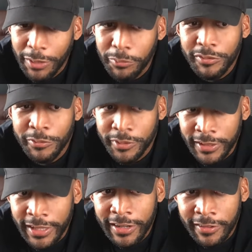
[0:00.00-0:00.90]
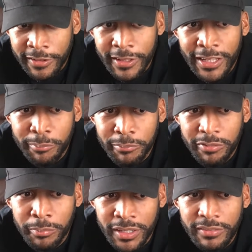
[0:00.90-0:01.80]
I was doing a lot of the
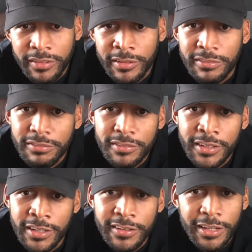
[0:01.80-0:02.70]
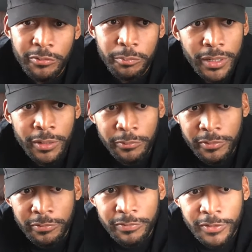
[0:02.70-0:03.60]
comps myself. Yeah. I think that was probably
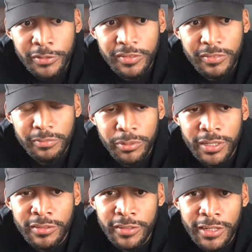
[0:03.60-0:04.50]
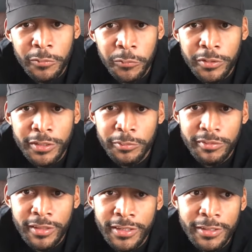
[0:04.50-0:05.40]
the first project that I really
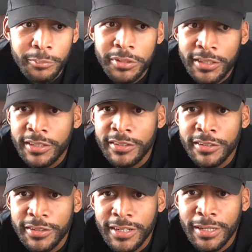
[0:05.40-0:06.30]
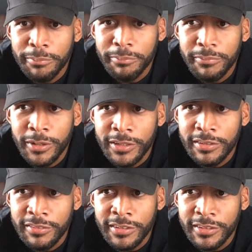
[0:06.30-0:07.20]
was like, let me get another comp
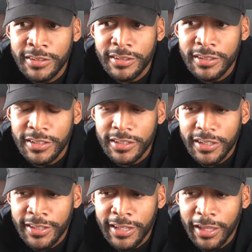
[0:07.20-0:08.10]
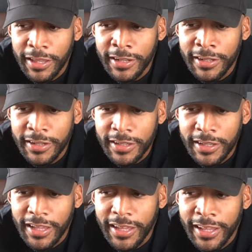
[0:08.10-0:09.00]
artist in here. And
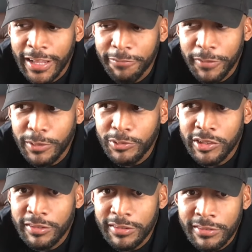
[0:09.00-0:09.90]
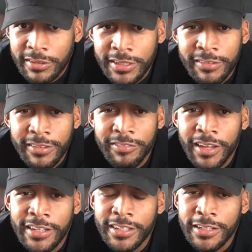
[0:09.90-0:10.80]
I felt just as good as if
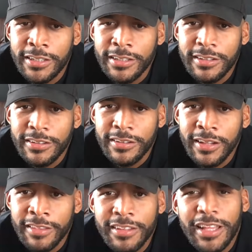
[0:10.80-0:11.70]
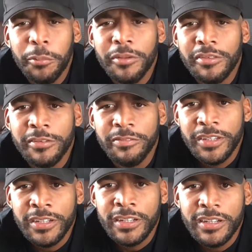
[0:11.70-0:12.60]
I did it. I think that was the
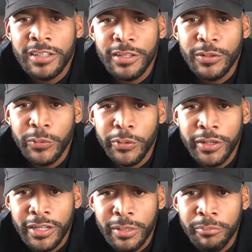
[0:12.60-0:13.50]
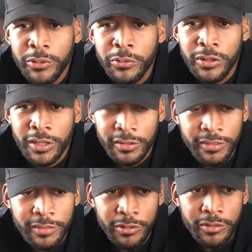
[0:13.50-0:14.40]
fear. I think growing up, doing all this
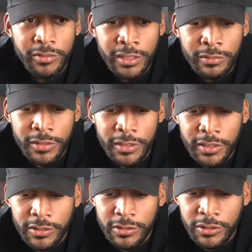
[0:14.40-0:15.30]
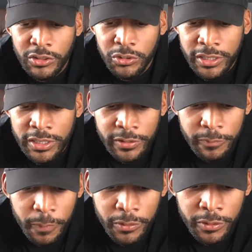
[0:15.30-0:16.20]
stuff yourself, you
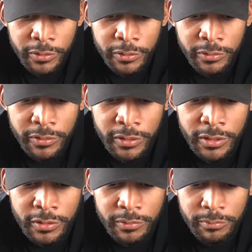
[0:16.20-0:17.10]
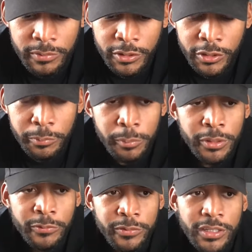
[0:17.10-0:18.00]
get, you know, the
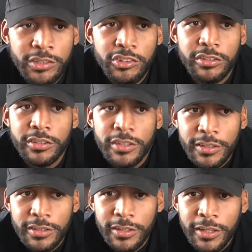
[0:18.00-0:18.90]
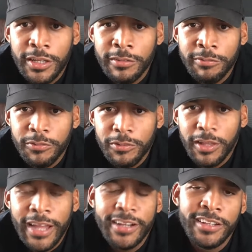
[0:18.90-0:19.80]
dopamine rush of
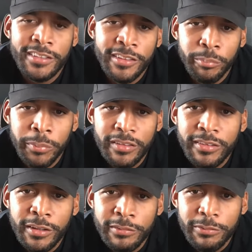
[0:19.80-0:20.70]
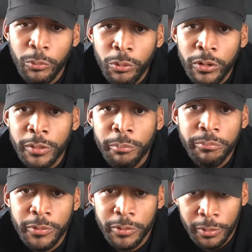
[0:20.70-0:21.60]
I did this myself,
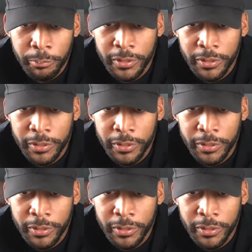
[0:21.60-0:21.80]
or, you know,